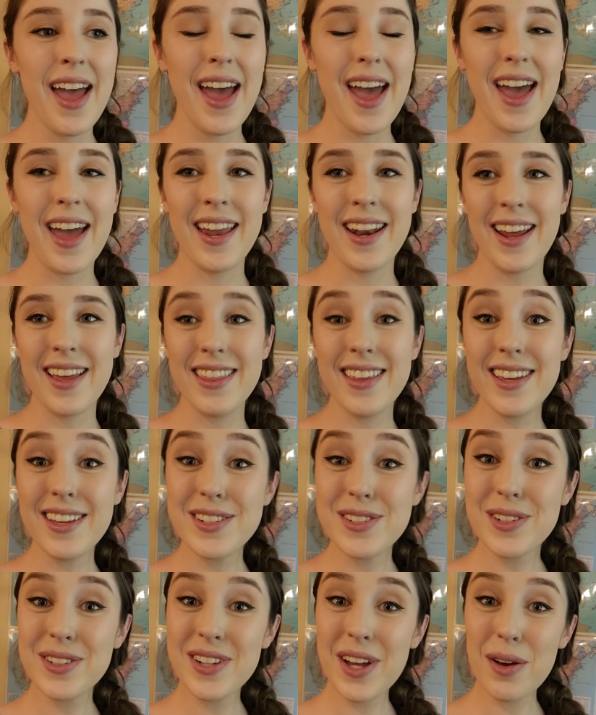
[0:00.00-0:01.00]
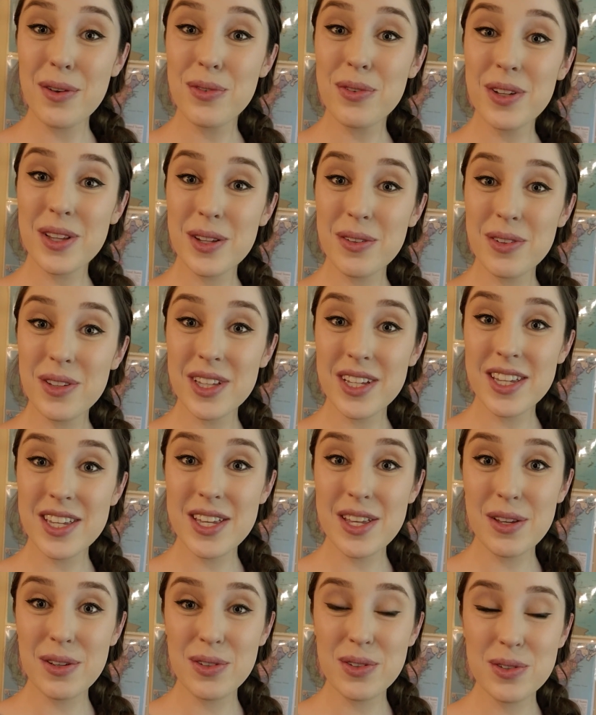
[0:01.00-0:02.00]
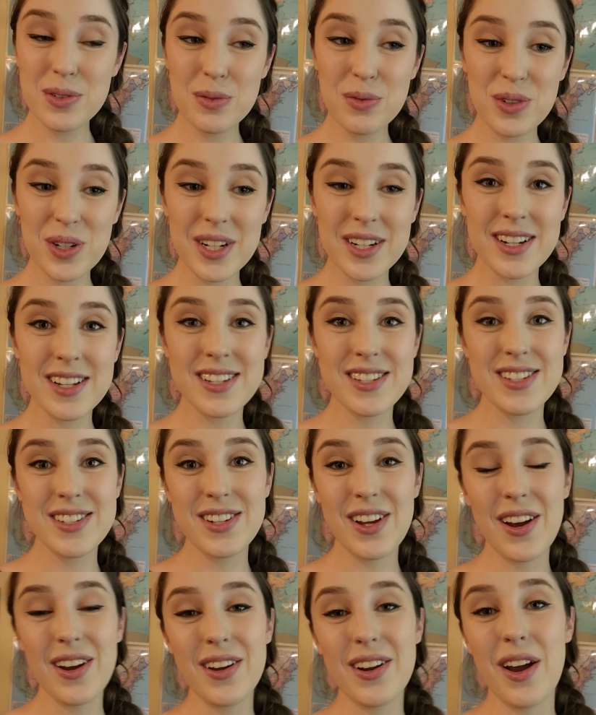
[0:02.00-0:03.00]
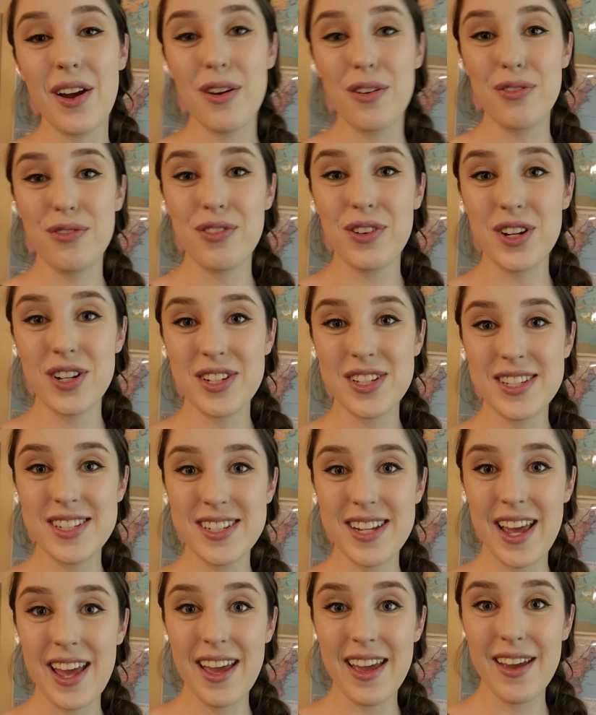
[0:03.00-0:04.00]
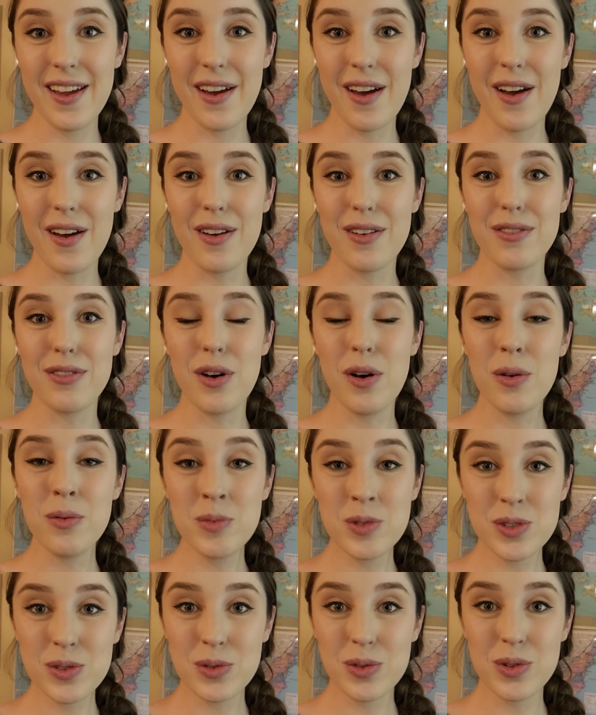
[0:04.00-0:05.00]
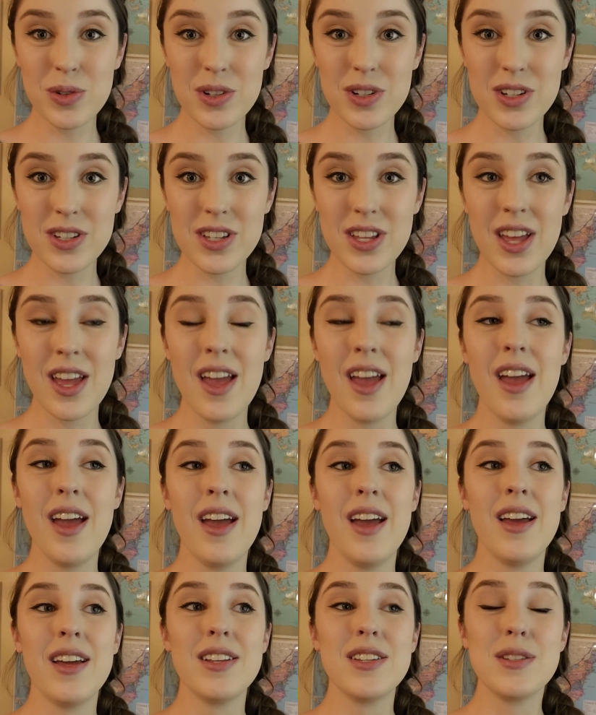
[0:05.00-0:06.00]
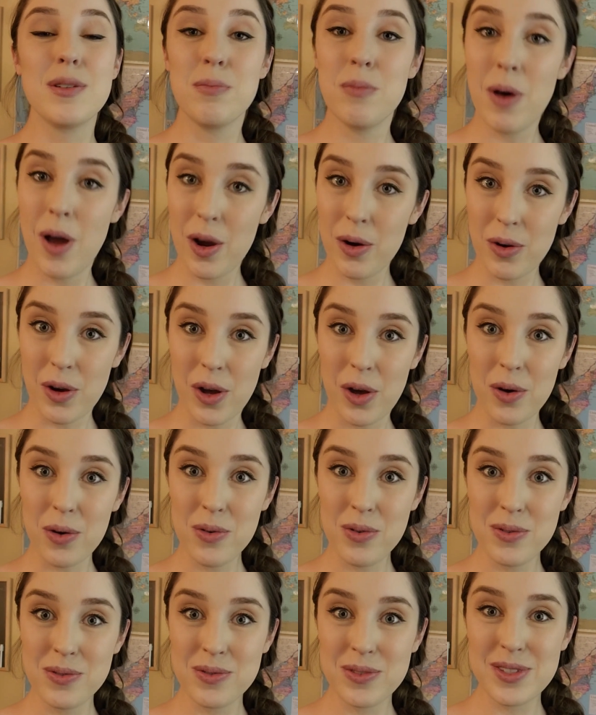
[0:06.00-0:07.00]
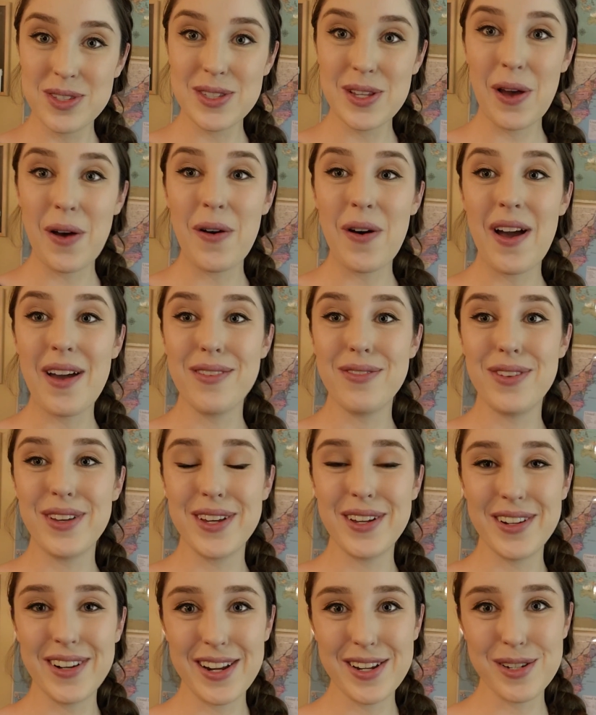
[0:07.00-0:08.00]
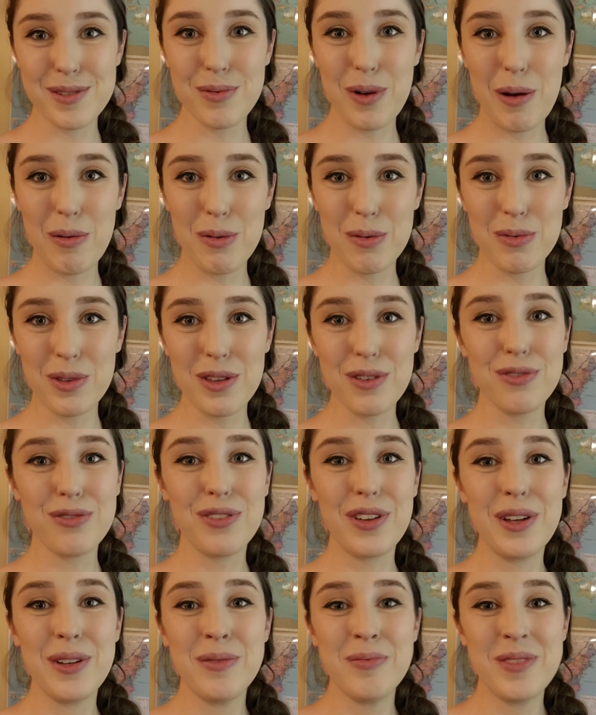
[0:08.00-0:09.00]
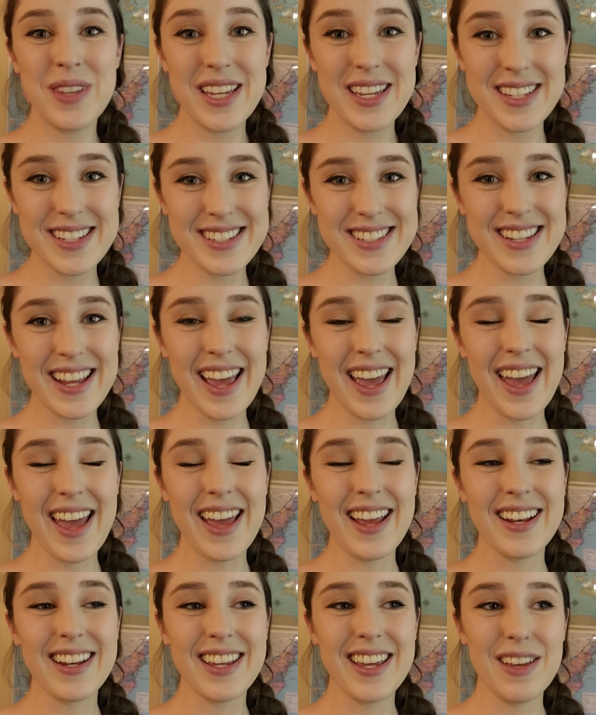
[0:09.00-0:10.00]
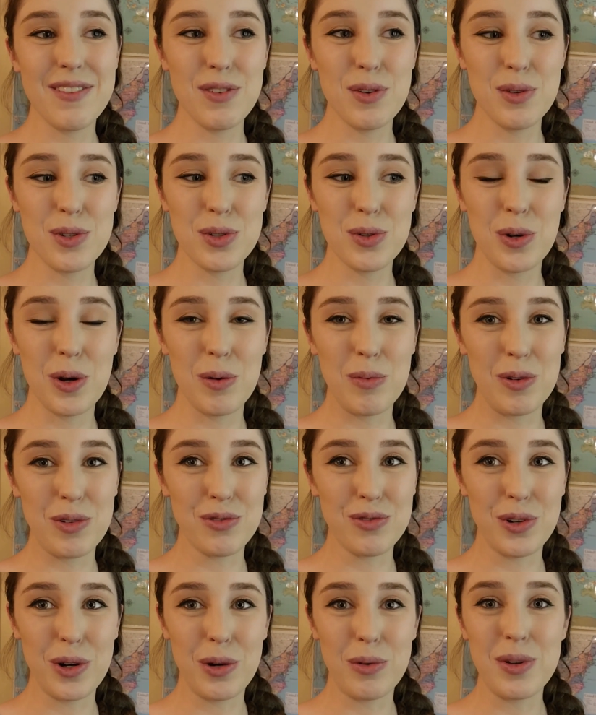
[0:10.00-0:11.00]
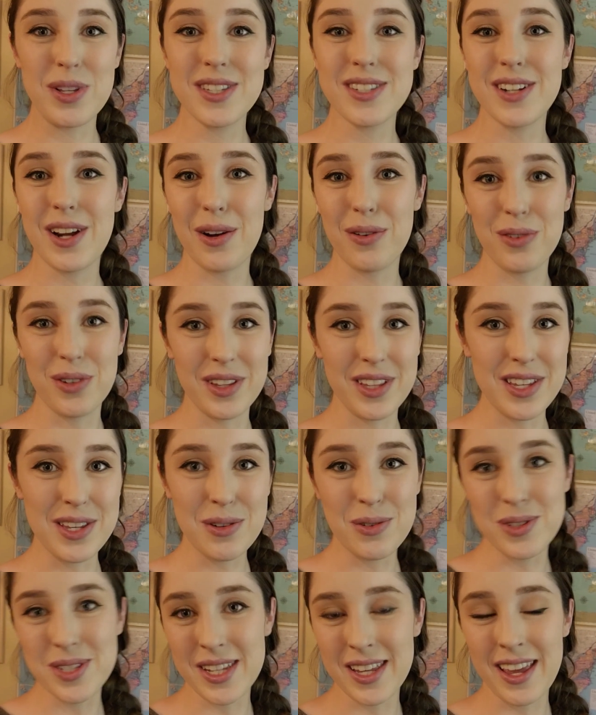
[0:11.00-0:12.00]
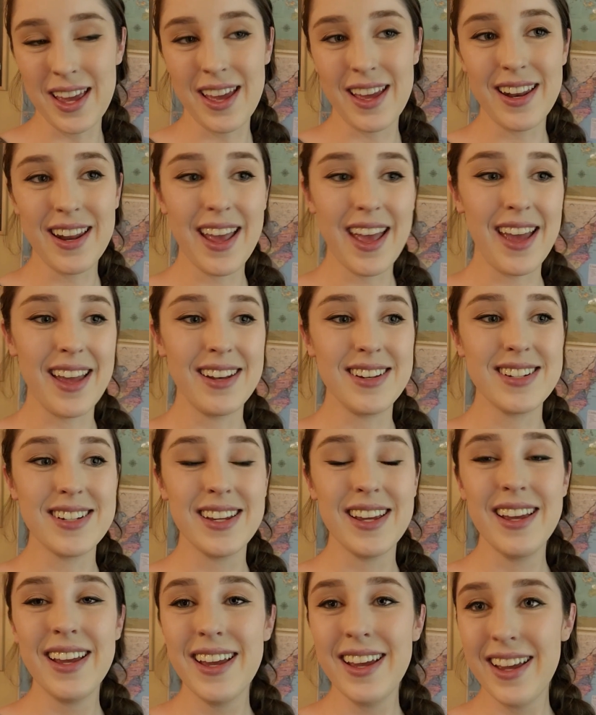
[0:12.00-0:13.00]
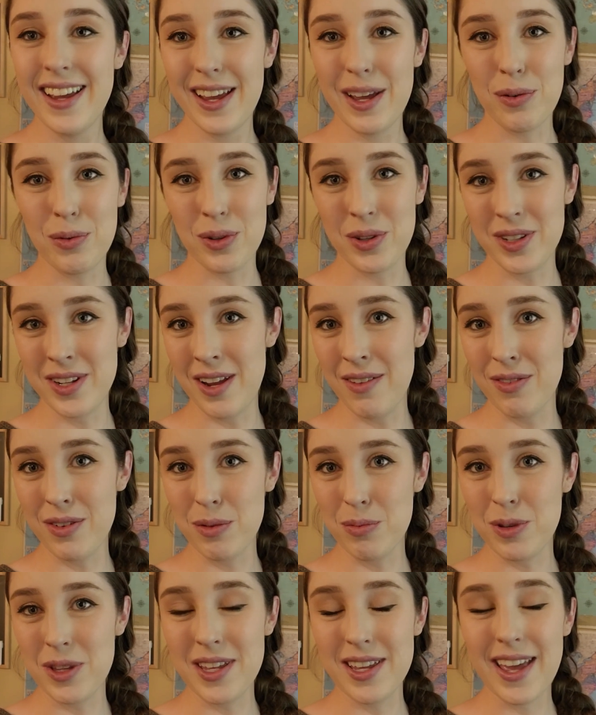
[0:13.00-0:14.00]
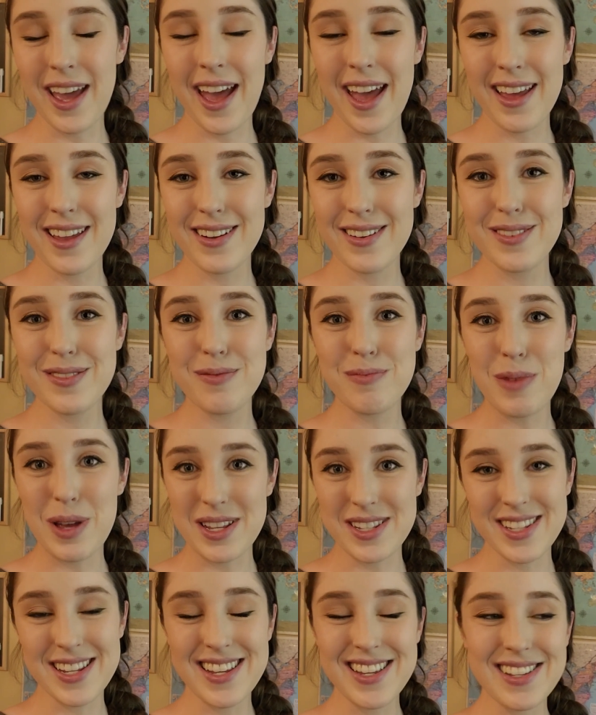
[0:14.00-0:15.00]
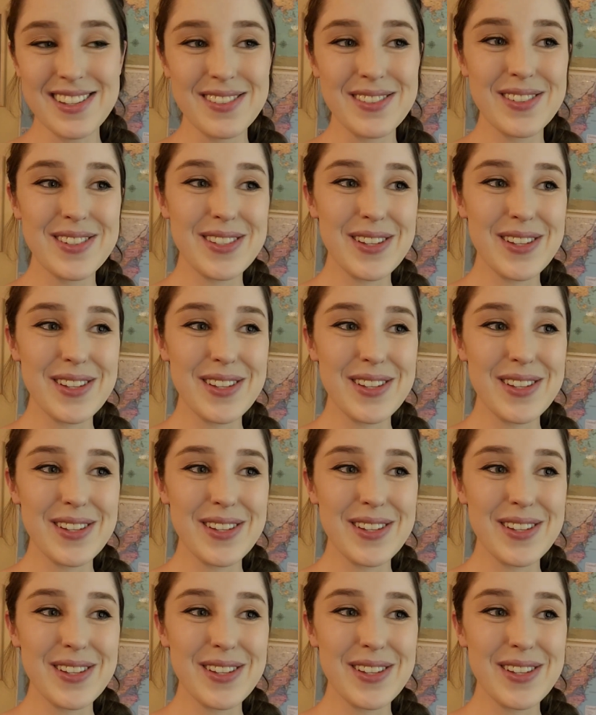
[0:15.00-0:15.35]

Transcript: And I think it turned out really, really cute. We're gonna start our first day of homeschool tomorrow, so I figured I should probably film this and give you a tour before we start really using it, and it will inevitably get messy.